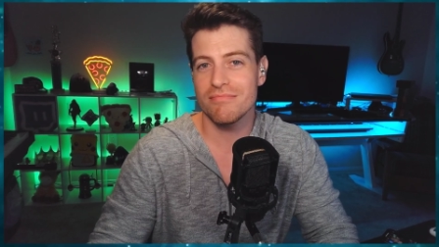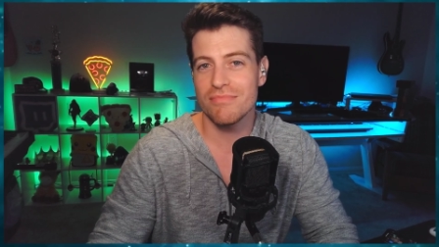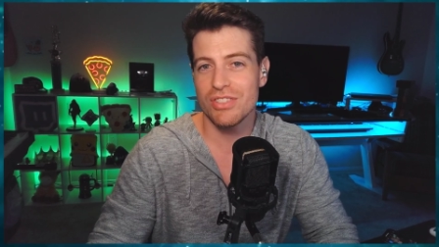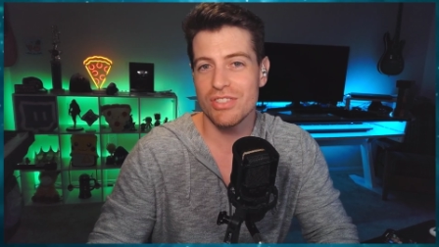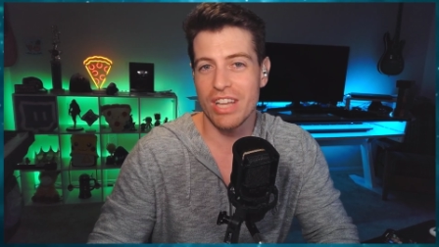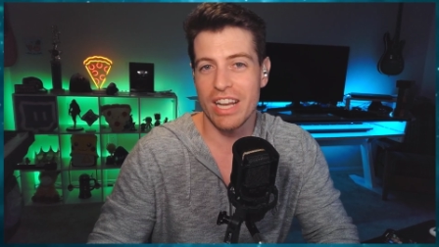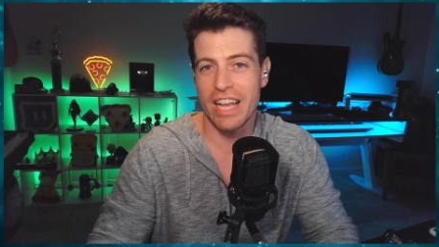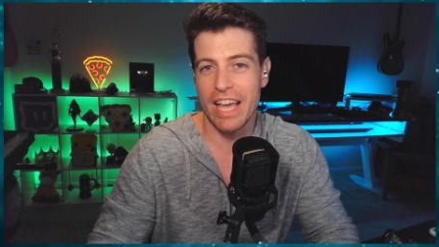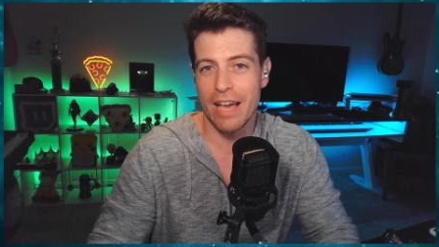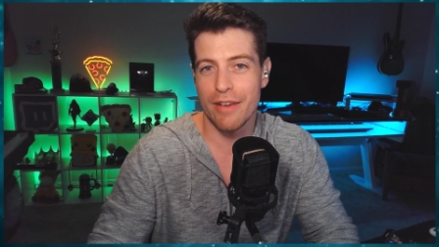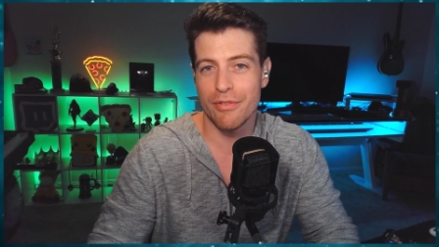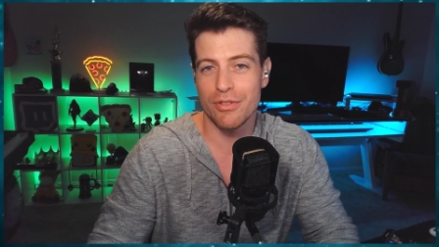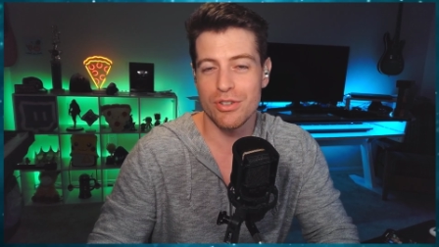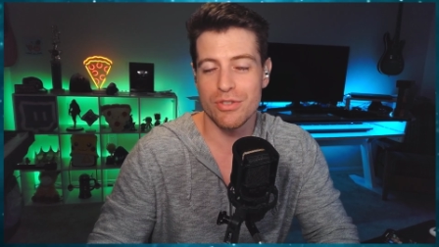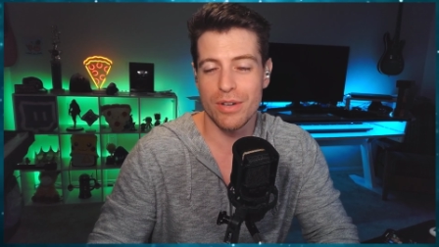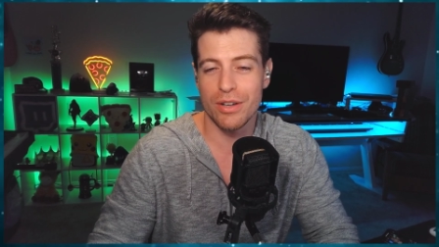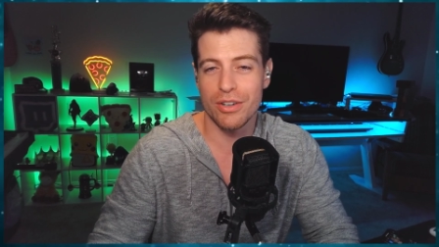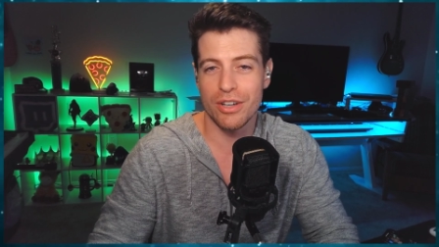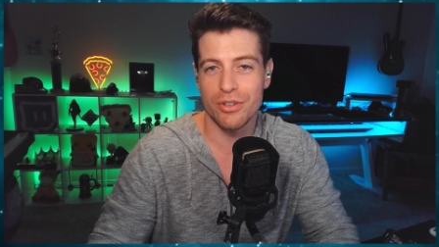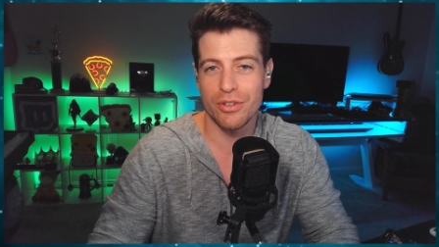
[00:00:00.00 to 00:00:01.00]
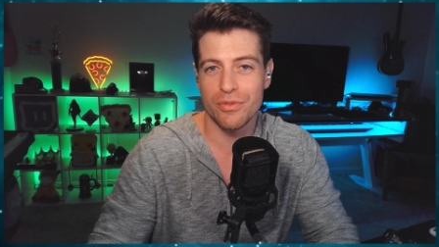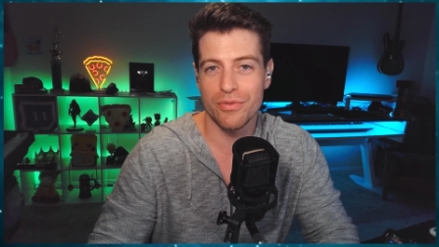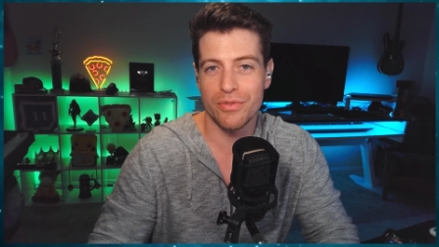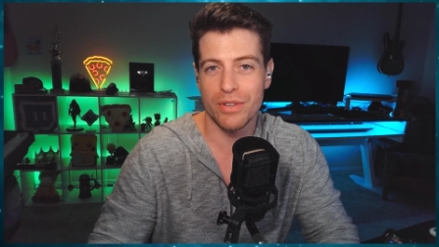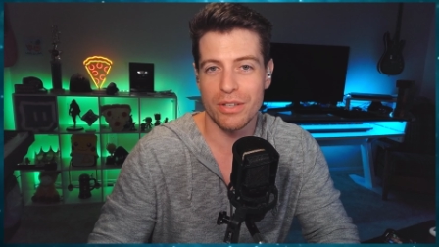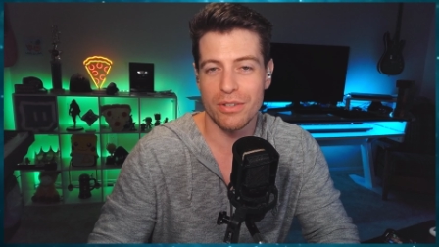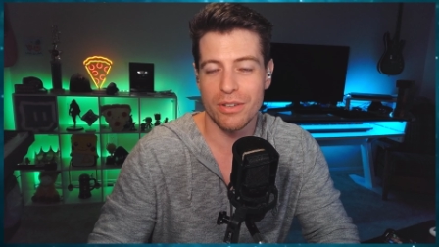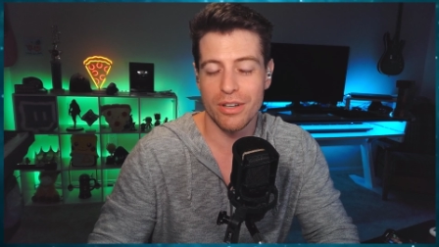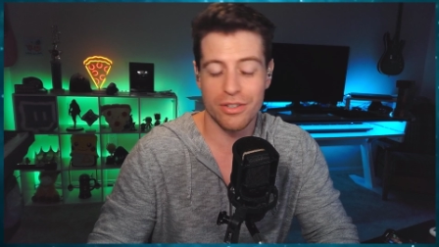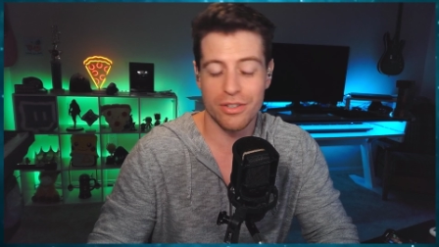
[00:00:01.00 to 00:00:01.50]
Just kind of average around
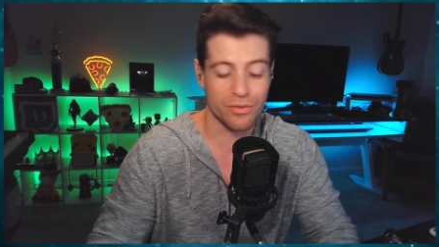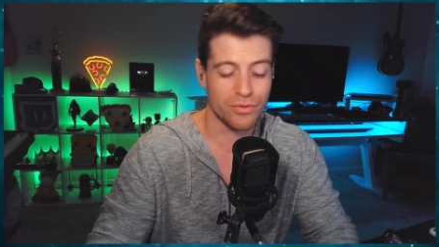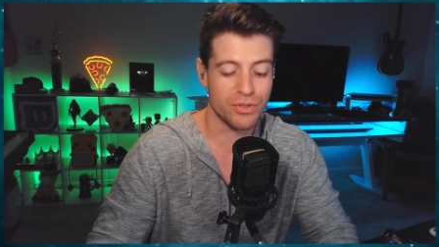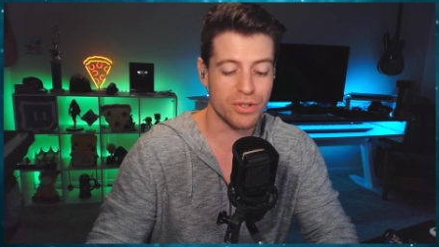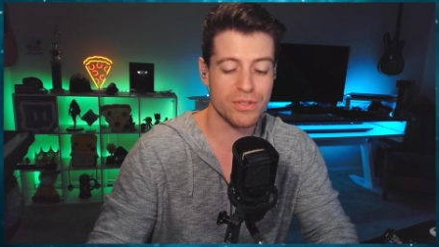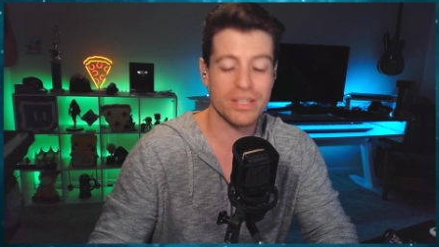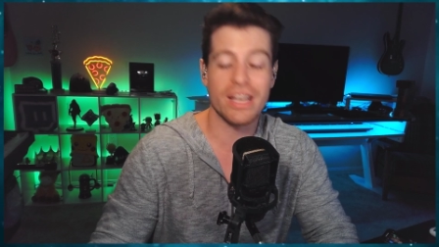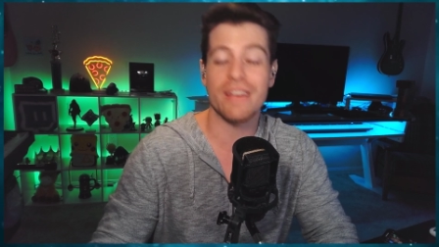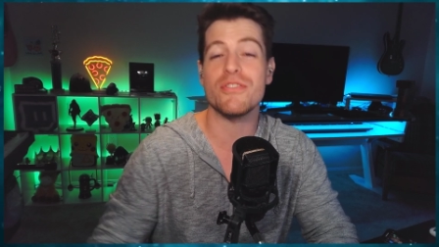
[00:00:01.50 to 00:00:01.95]
100 views.